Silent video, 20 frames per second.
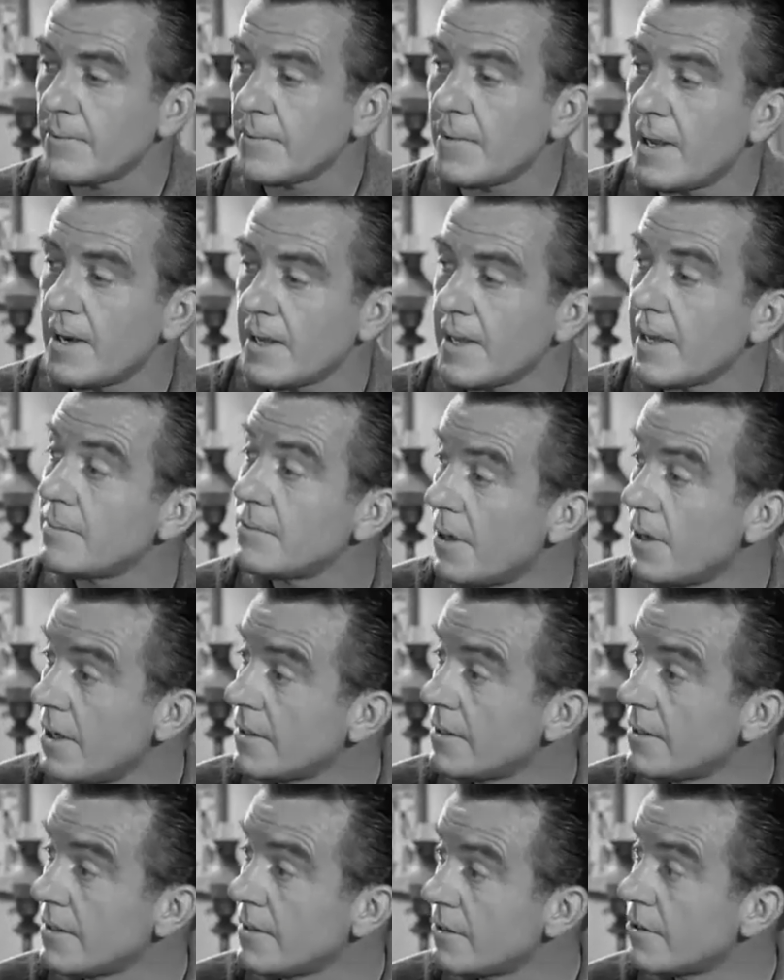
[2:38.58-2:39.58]
Wally, I'm
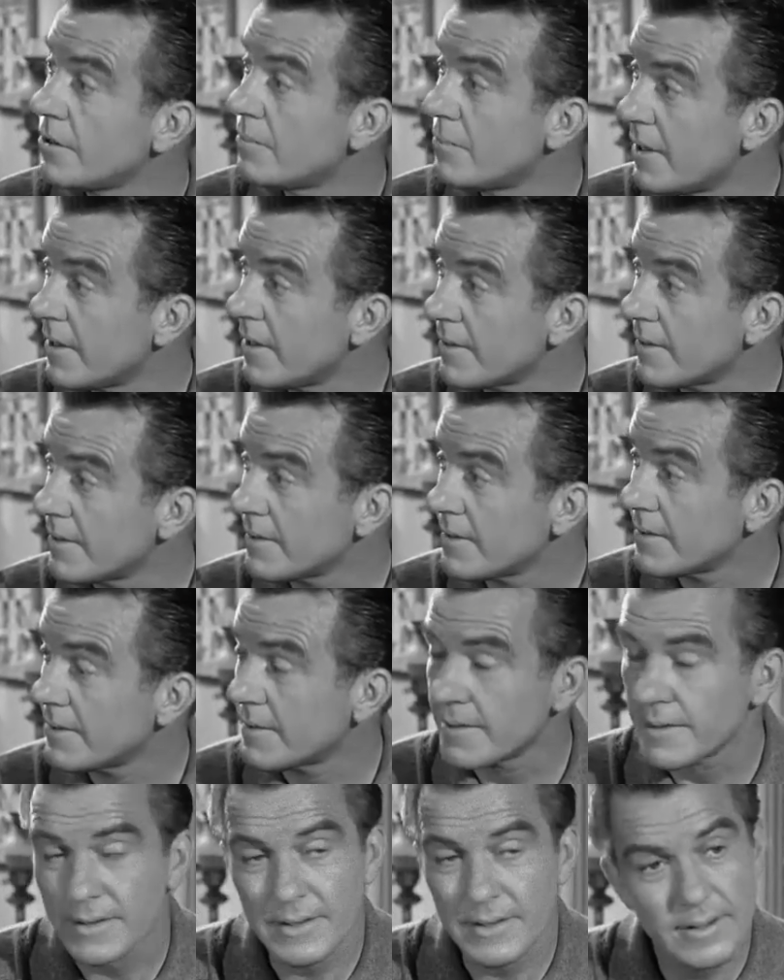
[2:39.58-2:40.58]
talking to your brother.
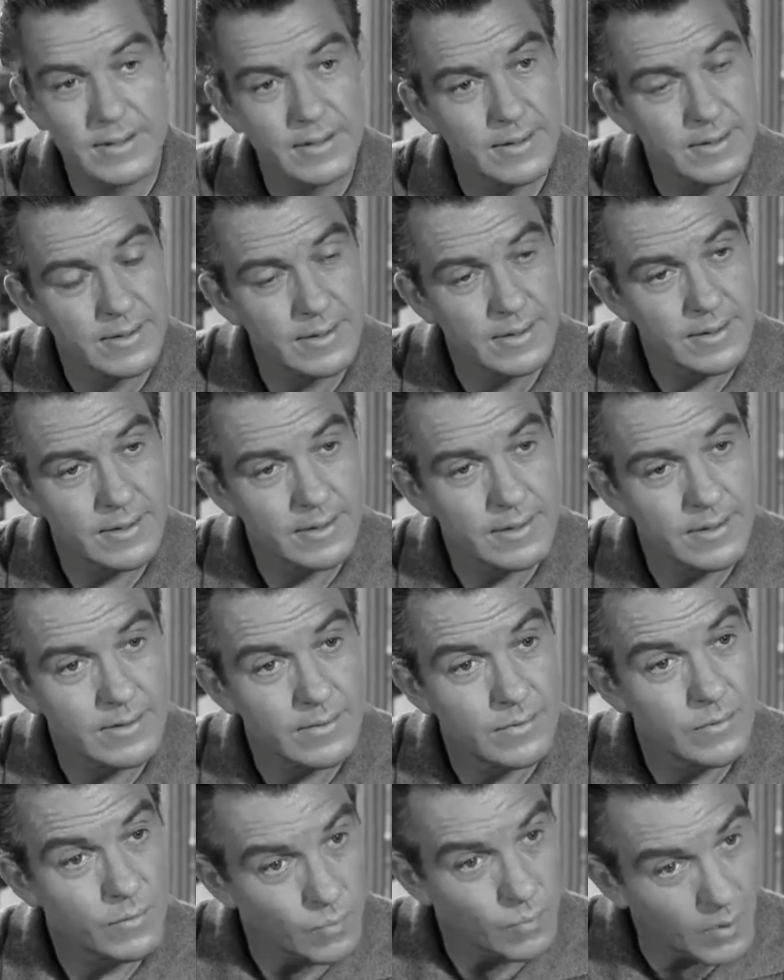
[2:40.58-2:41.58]

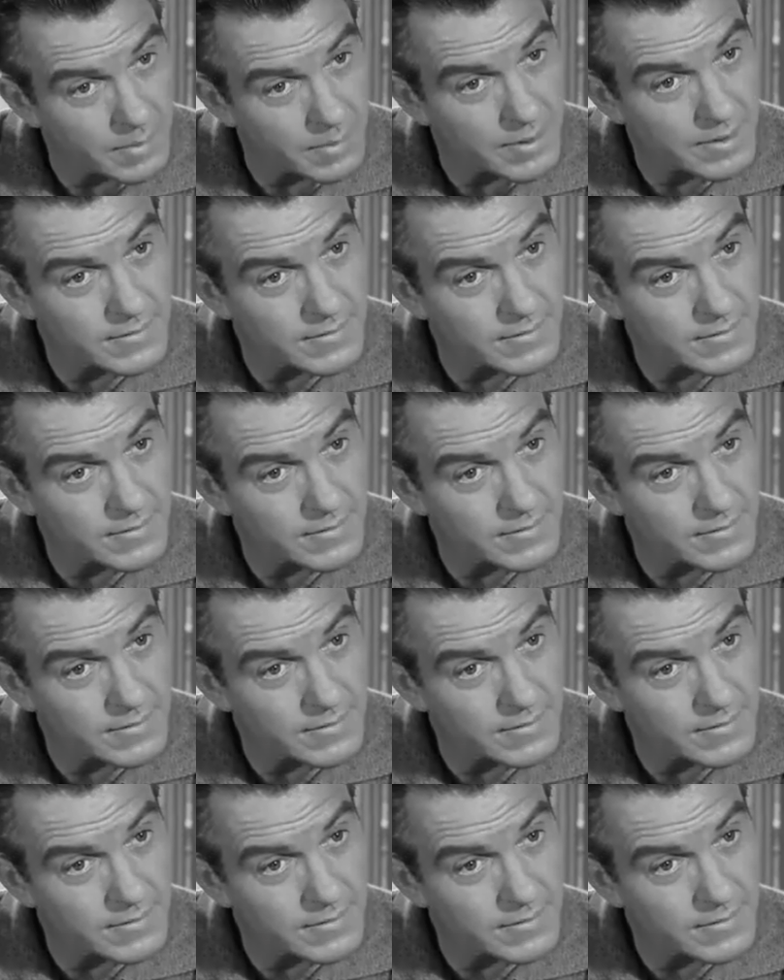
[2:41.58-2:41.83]
Well,